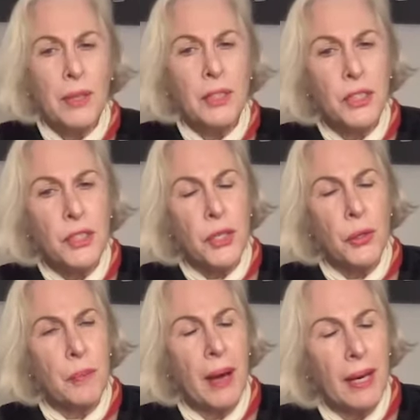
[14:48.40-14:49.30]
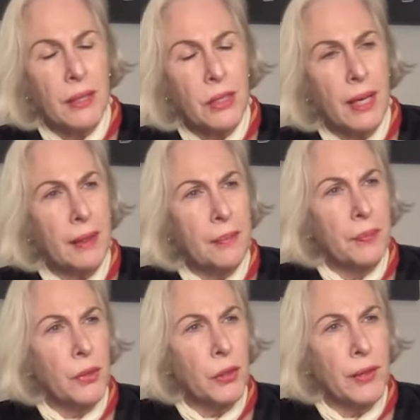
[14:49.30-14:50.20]
wondered too about,
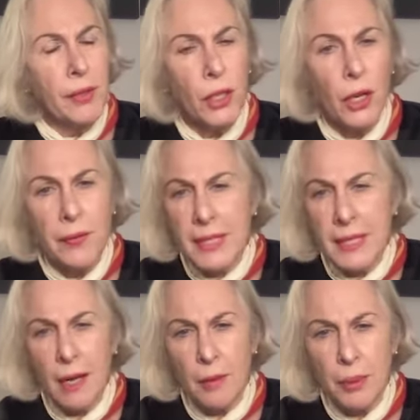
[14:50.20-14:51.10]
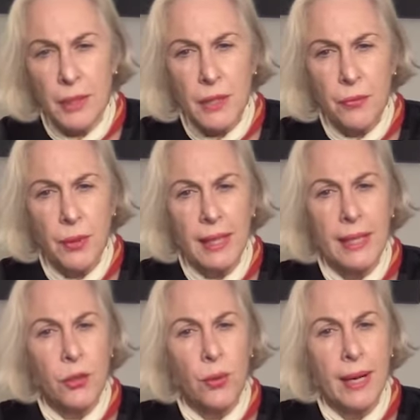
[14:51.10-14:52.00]
you give a lot of examples of really
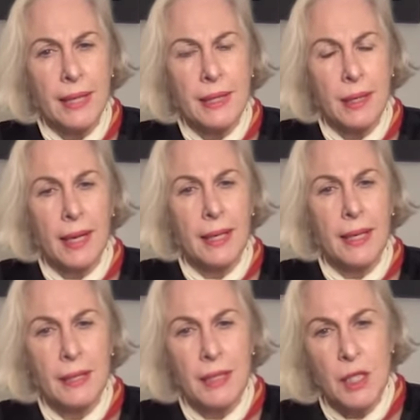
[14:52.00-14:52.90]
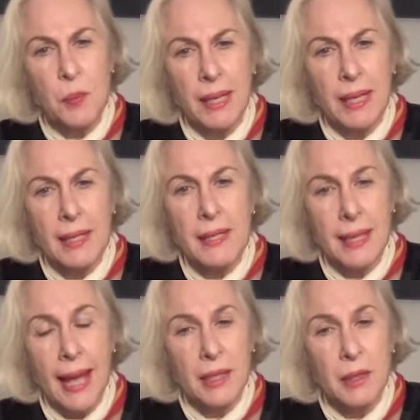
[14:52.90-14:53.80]
great speakers
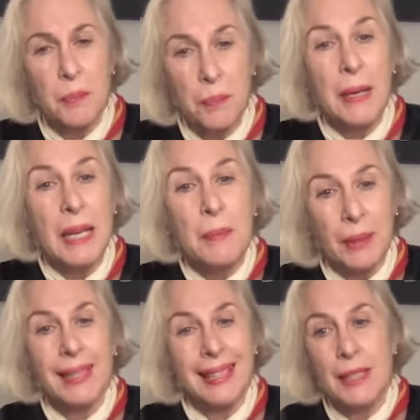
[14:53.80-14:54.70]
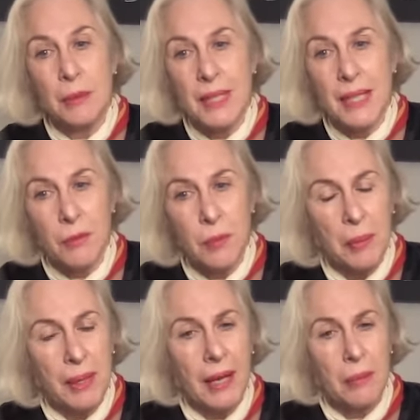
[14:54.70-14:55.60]
and people in themselves,
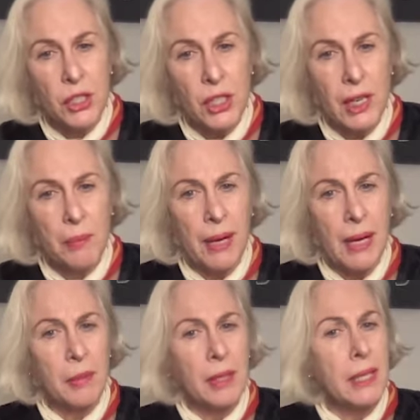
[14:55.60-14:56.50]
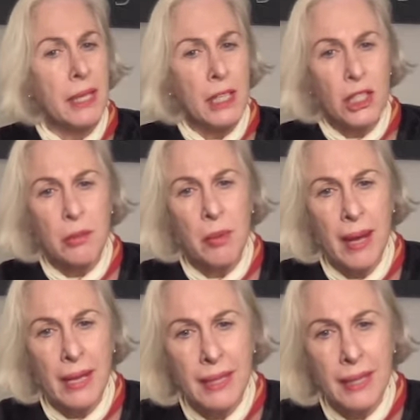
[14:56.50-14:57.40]
people like Michelle Obama,
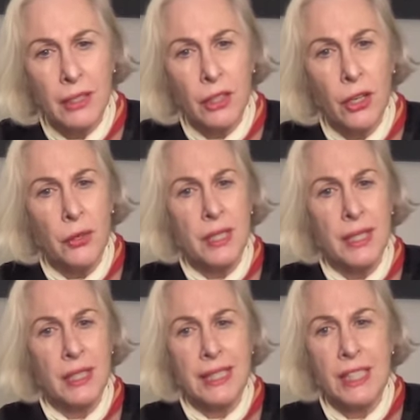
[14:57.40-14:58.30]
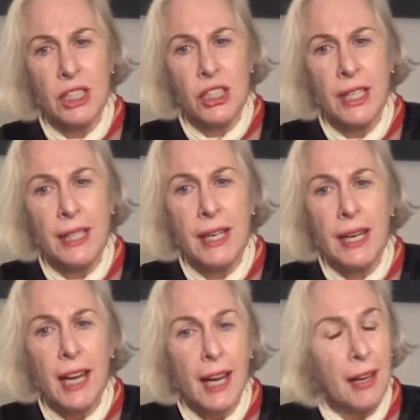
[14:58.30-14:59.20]
Chimamanda Ngozi
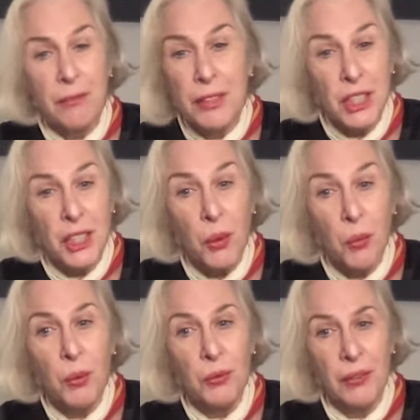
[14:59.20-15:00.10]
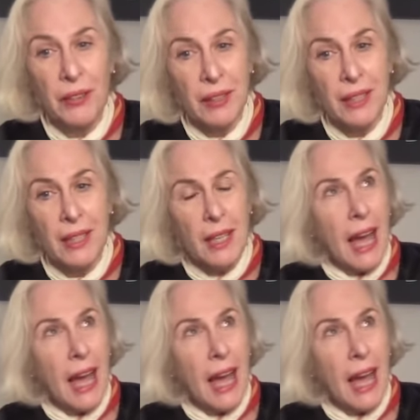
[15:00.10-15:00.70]
Adichie, Virginia Woolf even.